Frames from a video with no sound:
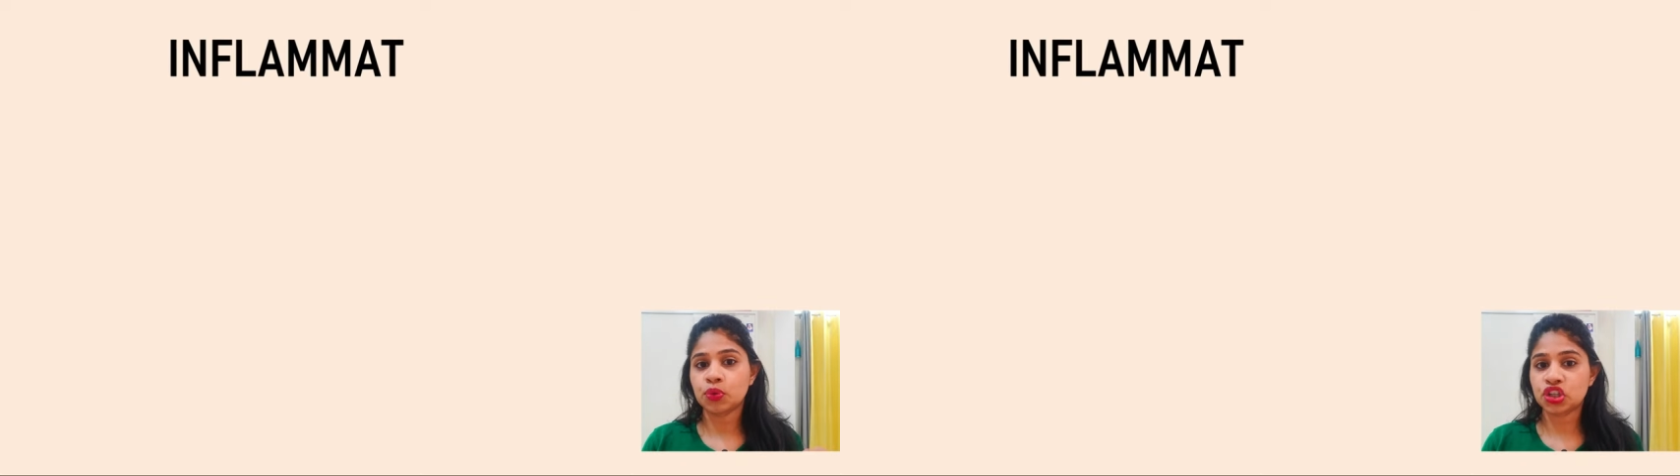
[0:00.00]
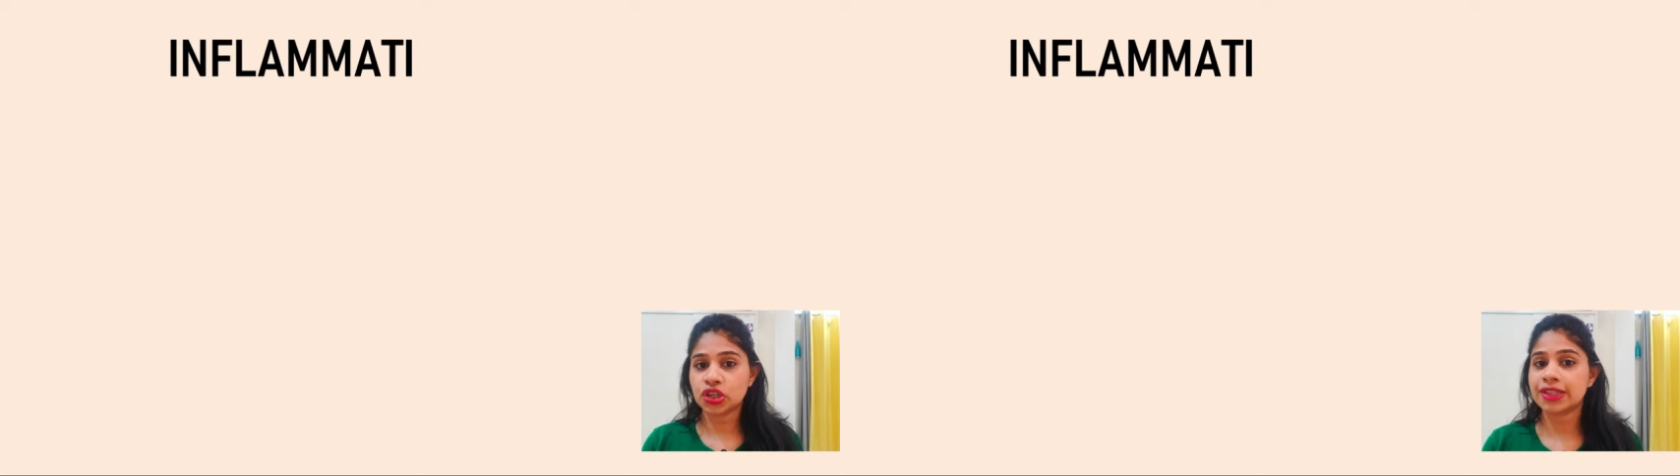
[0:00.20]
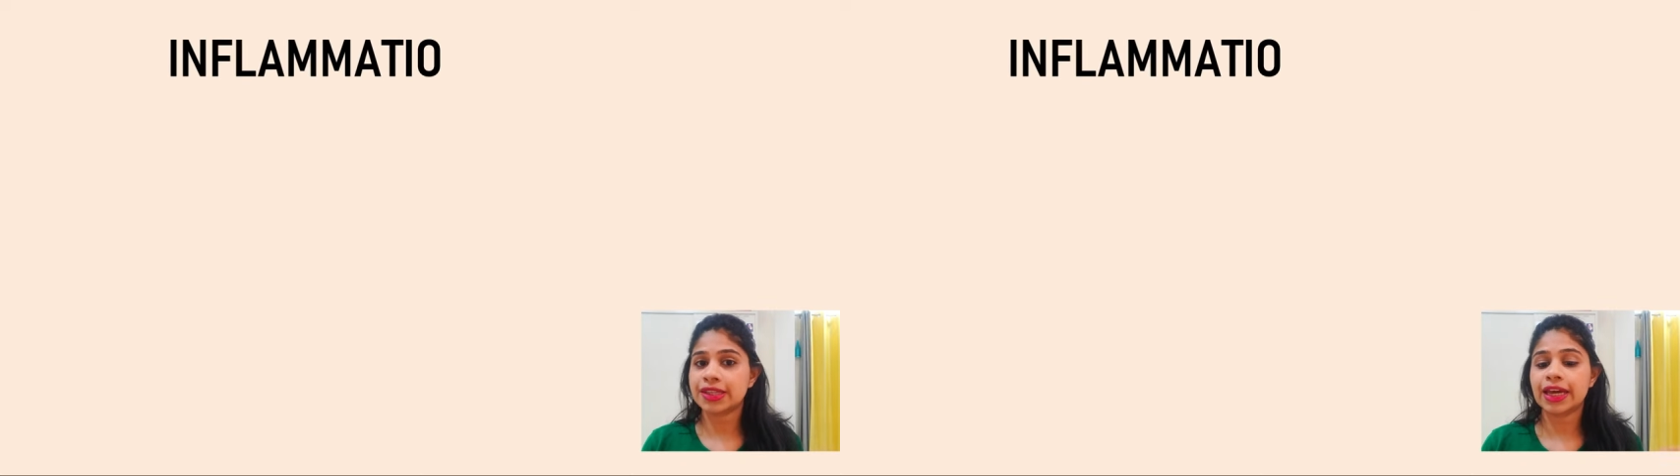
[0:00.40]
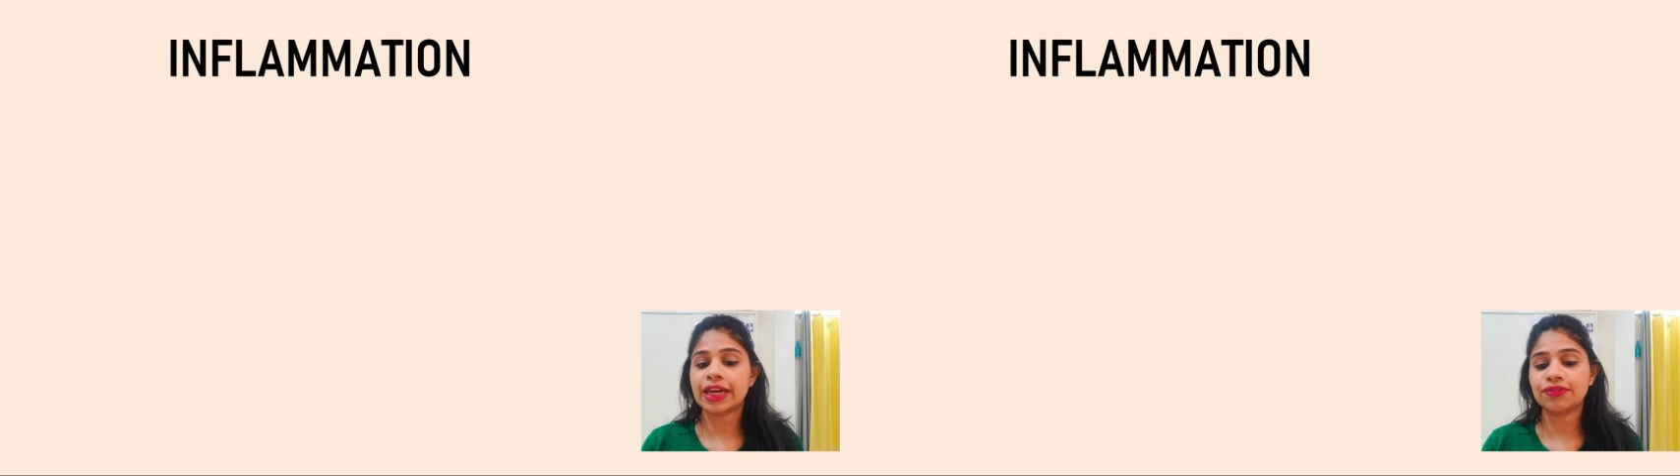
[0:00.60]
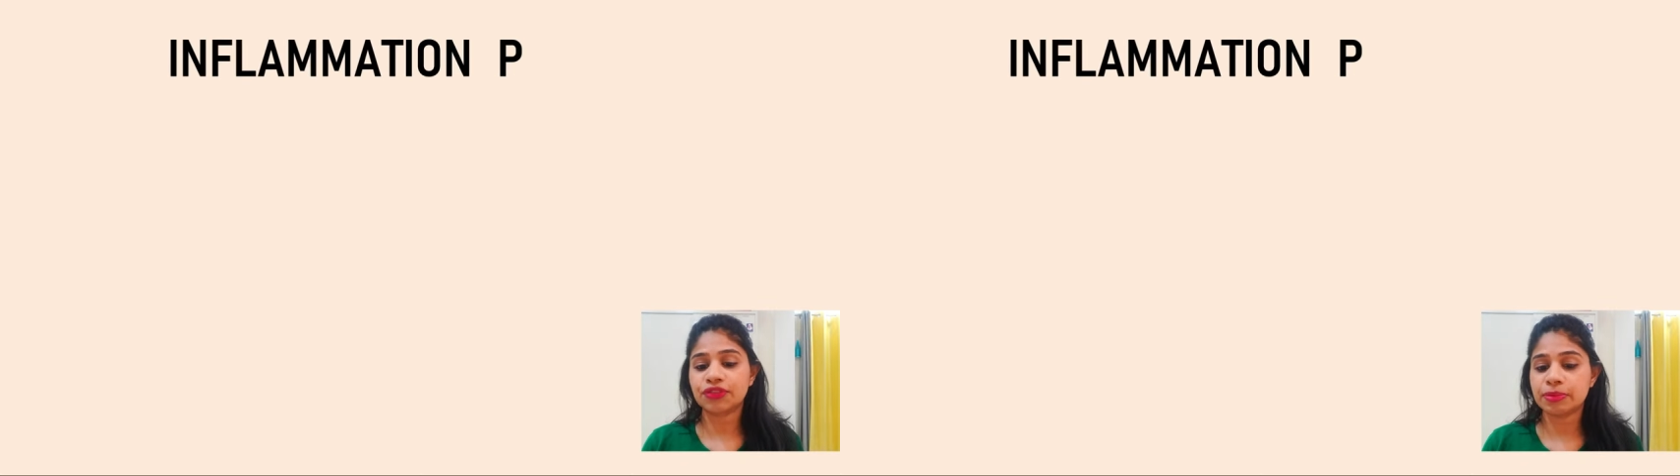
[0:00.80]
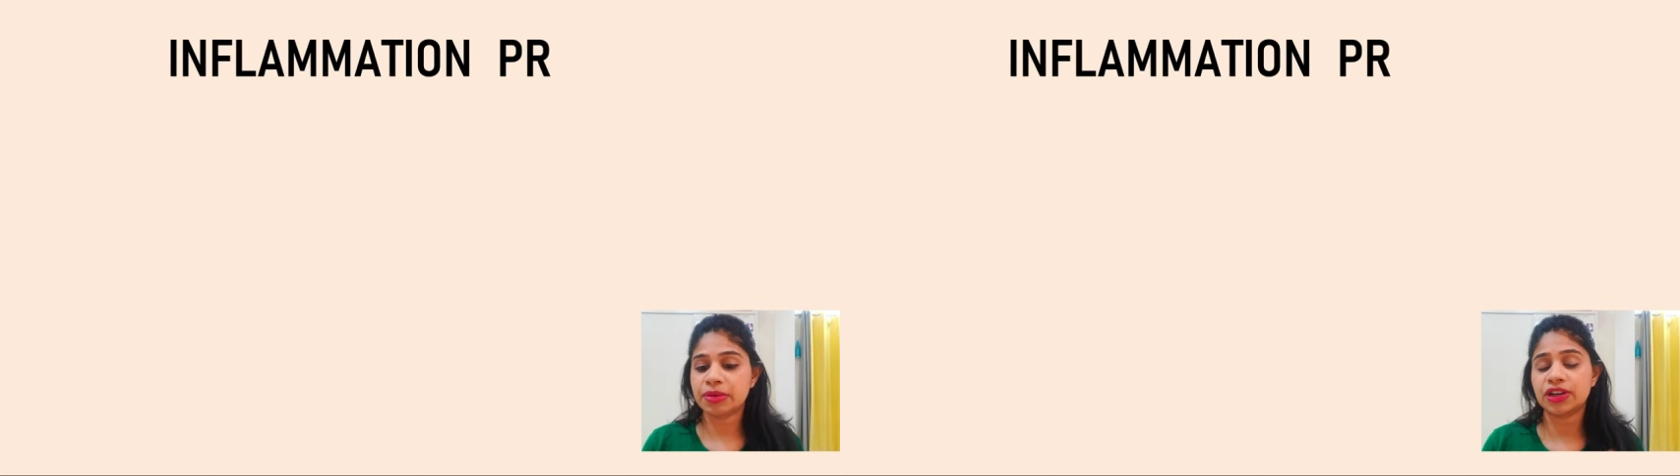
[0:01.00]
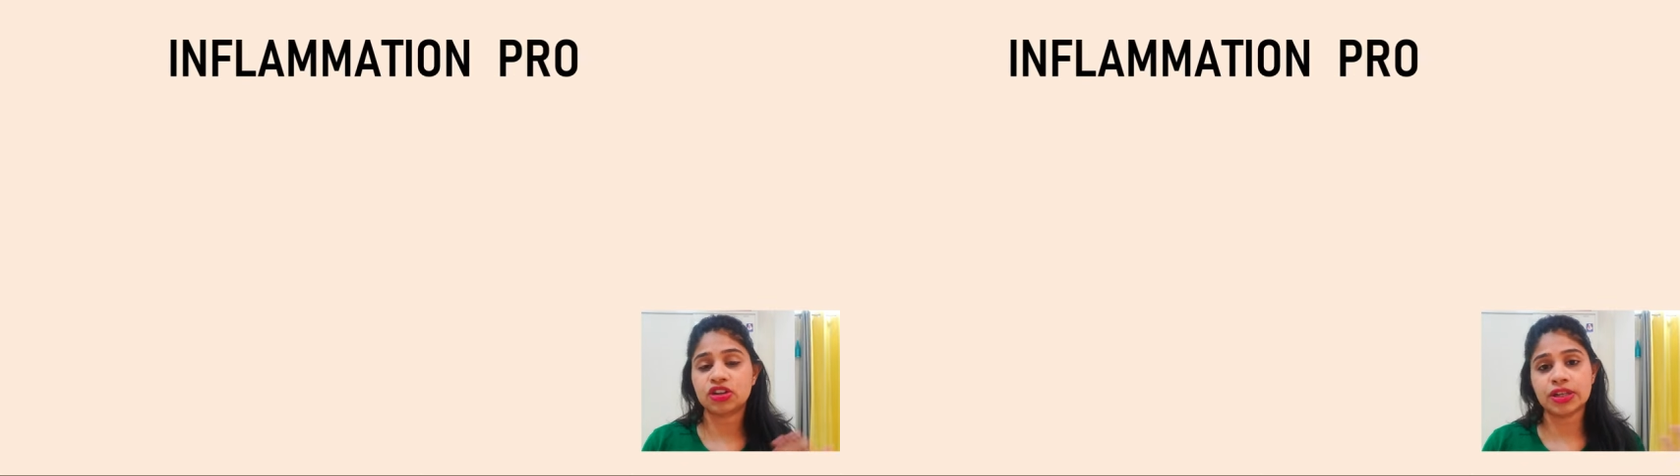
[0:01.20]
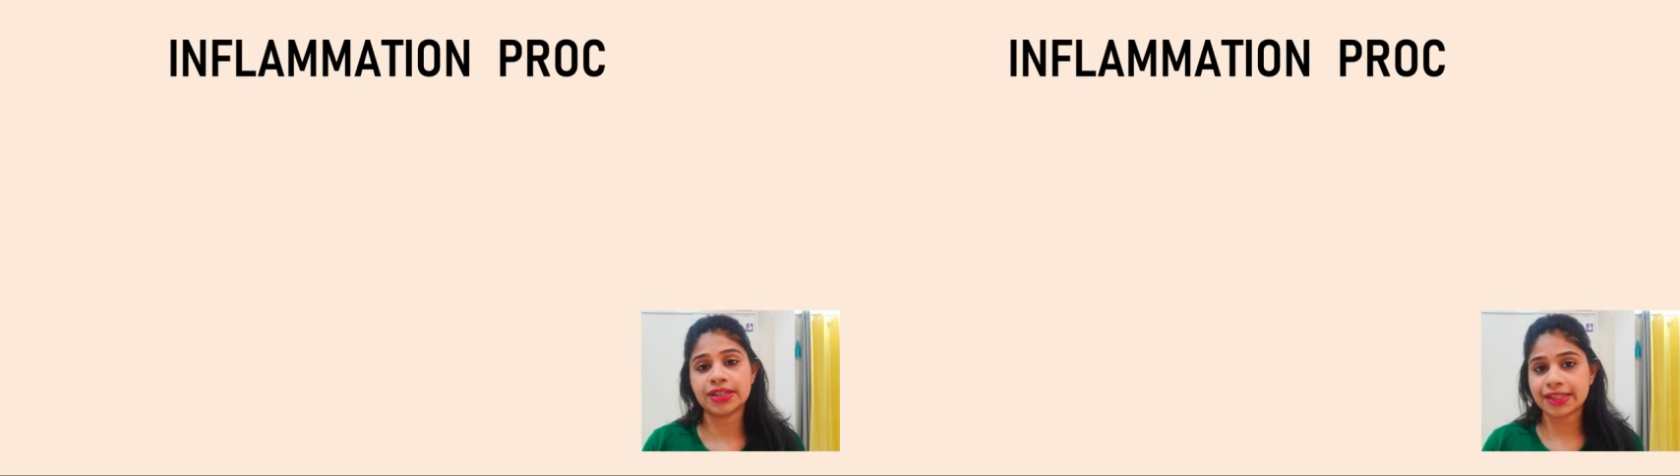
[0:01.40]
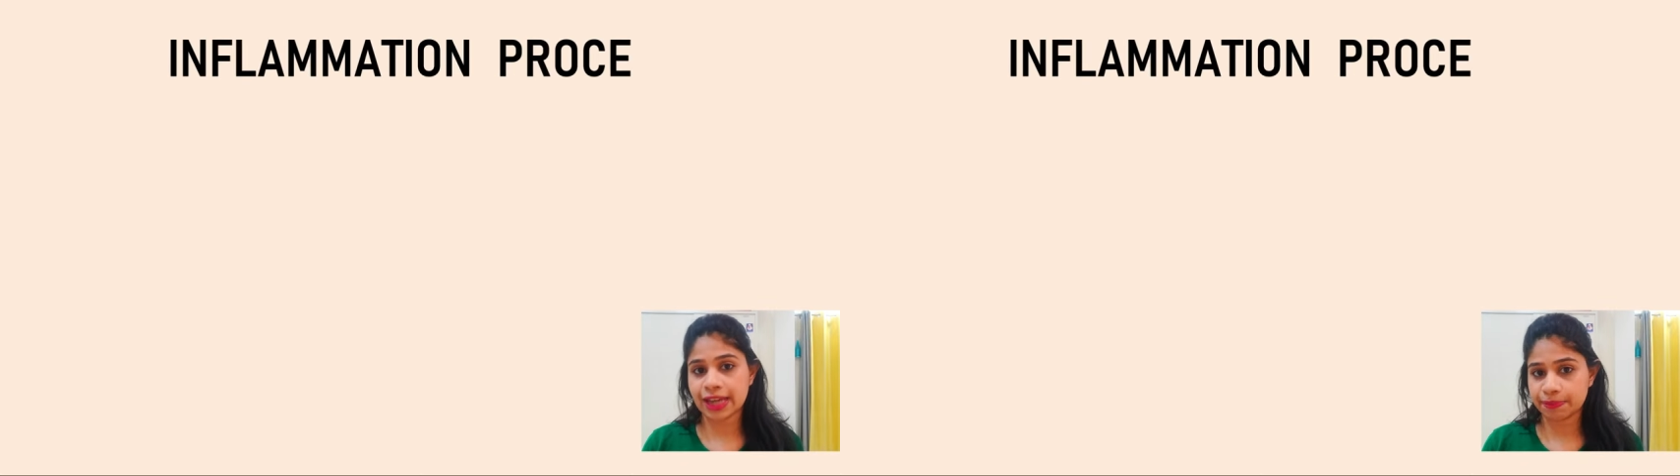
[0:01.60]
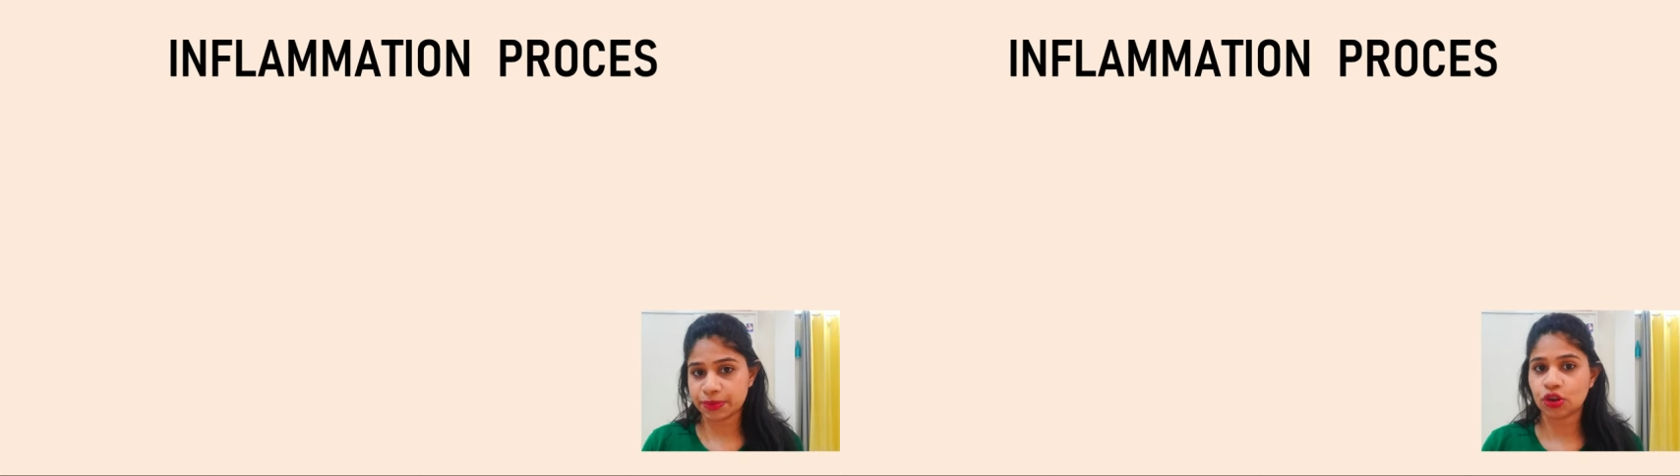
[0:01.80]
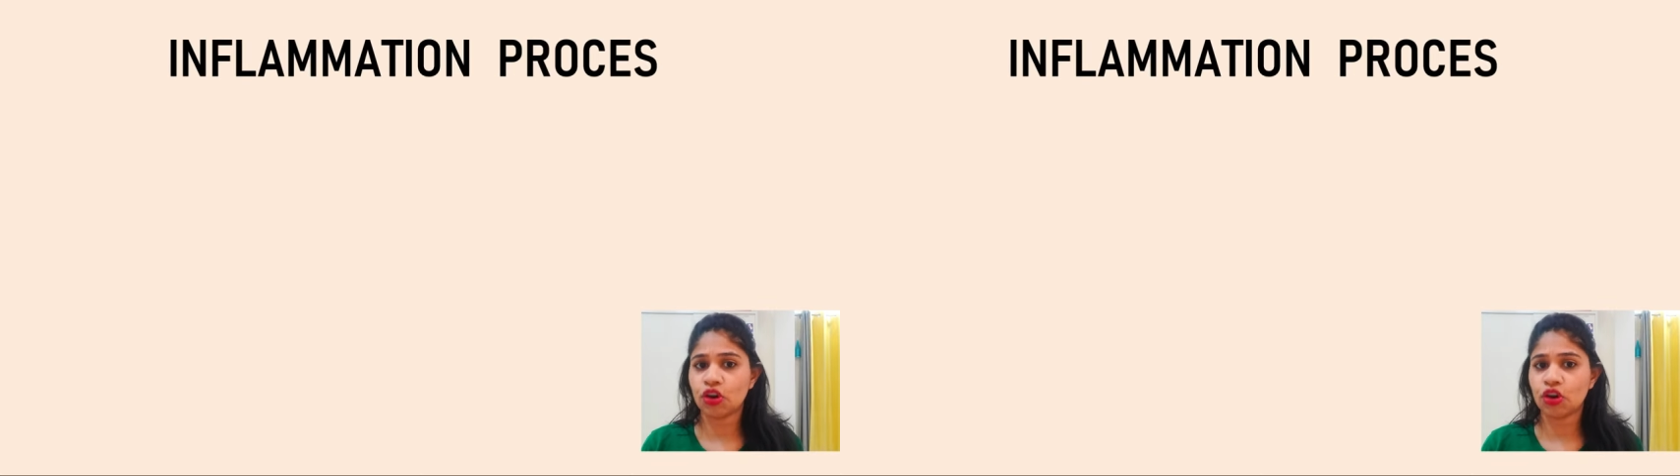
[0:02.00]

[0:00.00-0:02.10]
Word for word: which is the inflammatory steps